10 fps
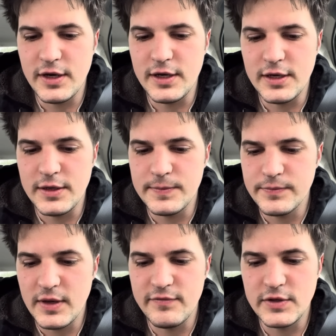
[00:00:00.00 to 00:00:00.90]

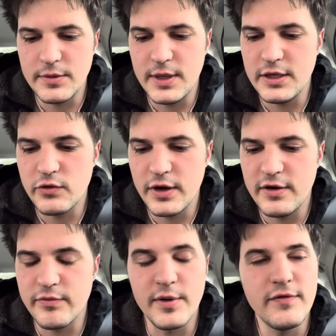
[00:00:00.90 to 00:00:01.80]
I've done many
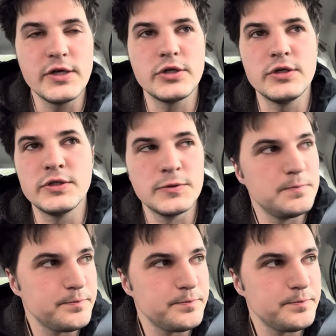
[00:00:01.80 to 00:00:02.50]
creative professions.